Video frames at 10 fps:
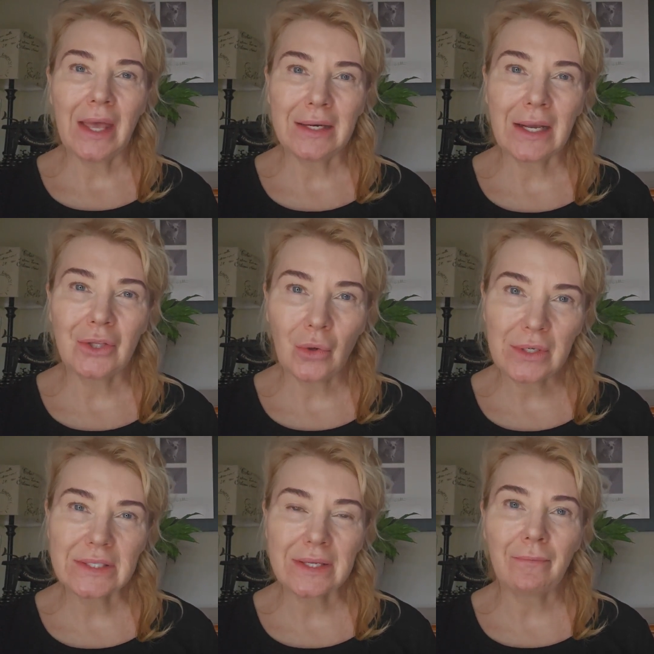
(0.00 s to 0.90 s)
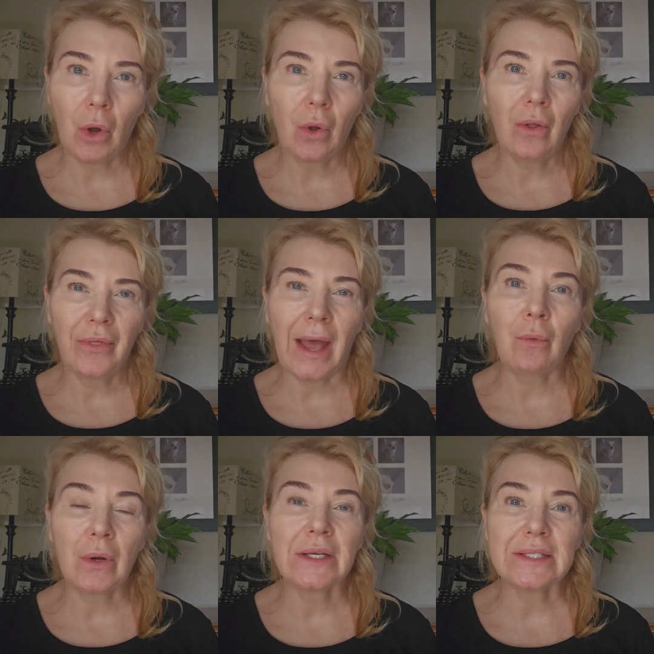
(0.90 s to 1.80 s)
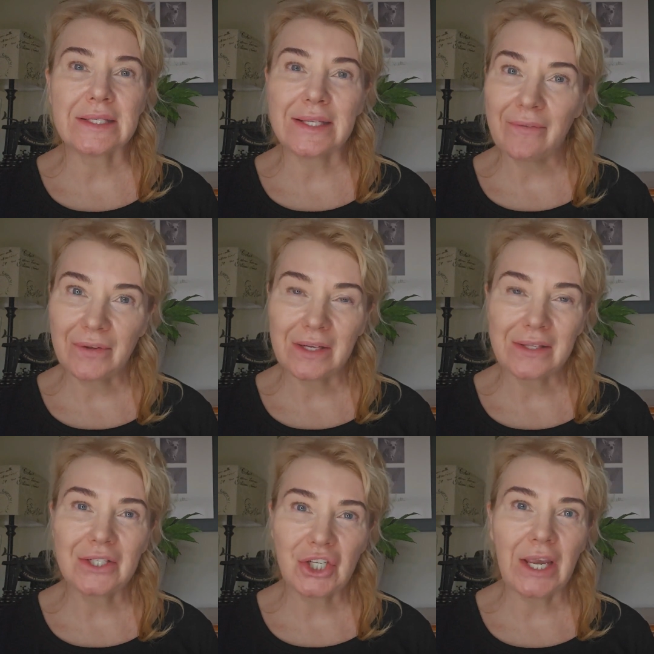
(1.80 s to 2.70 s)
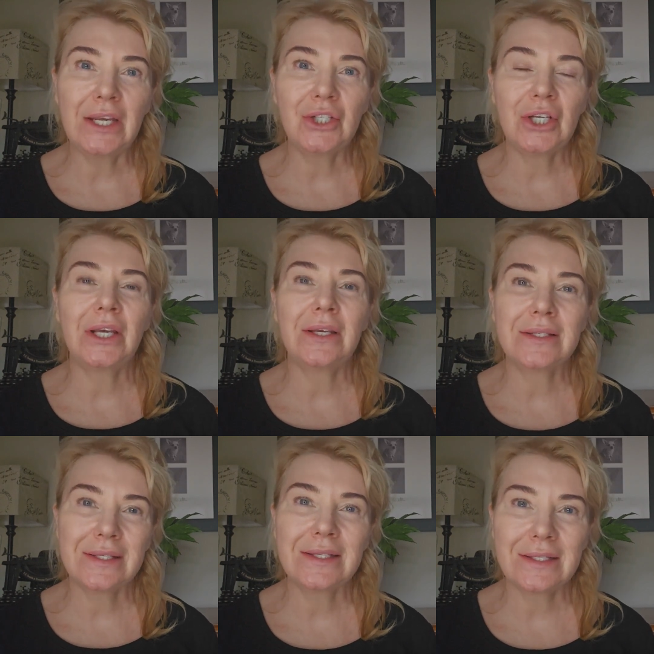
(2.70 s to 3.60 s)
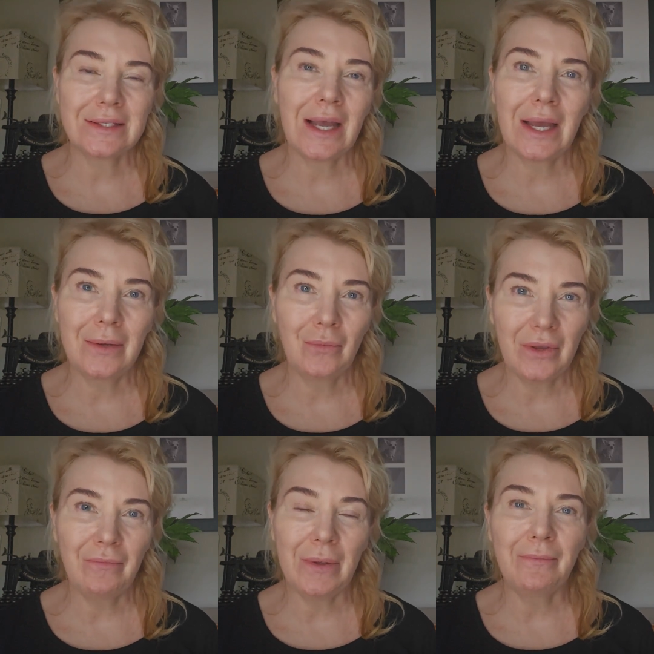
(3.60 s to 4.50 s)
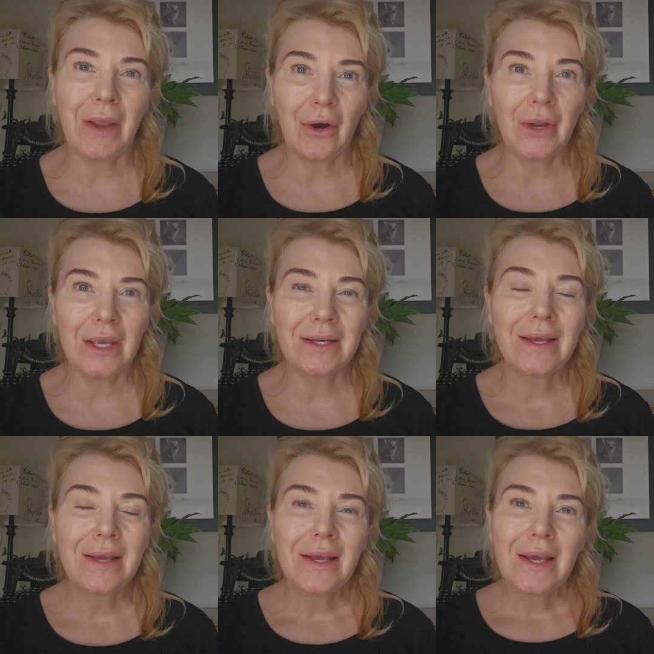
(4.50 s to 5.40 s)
and I noticed a mole that was definitely changing since the time we've been married.